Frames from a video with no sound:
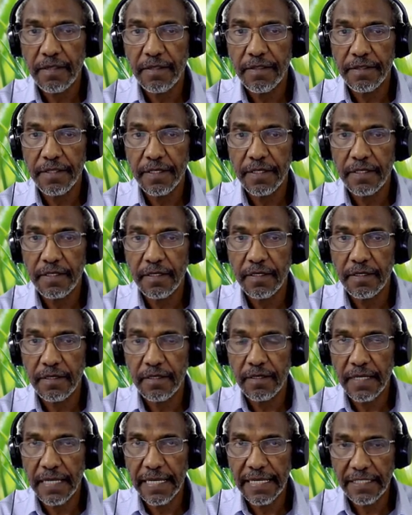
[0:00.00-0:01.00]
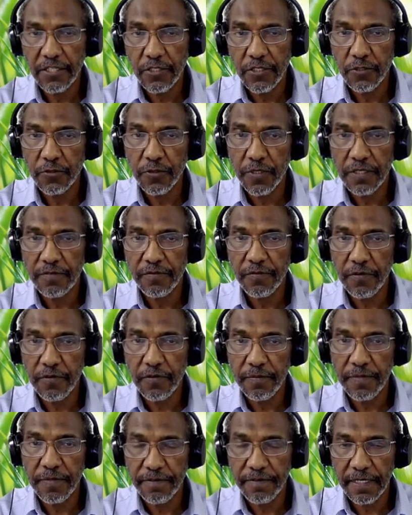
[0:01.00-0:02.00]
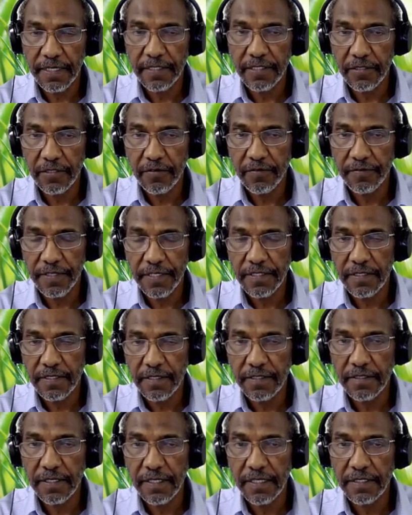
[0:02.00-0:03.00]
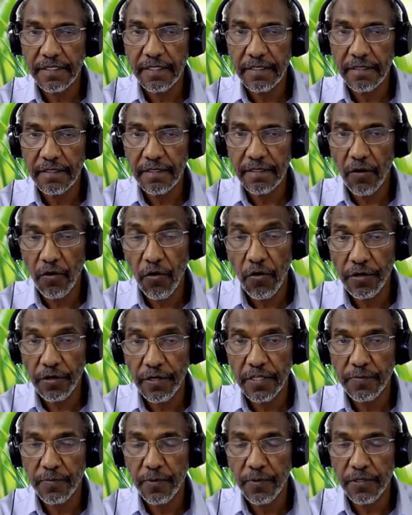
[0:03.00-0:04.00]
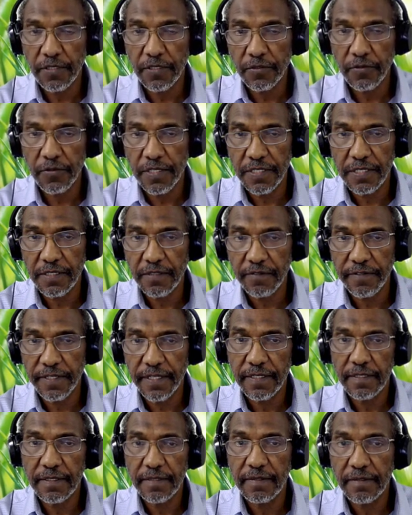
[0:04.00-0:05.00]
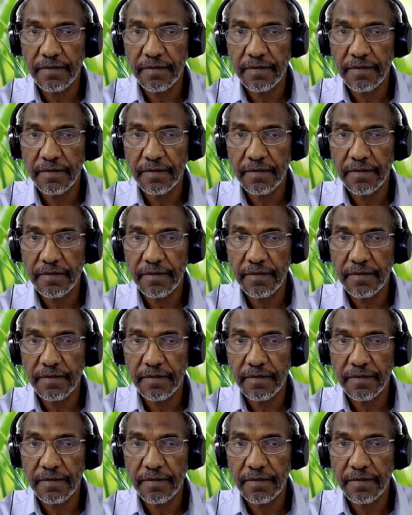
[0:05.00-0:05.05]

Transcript: The eight students from the faculty of this instructor all responded to the survey,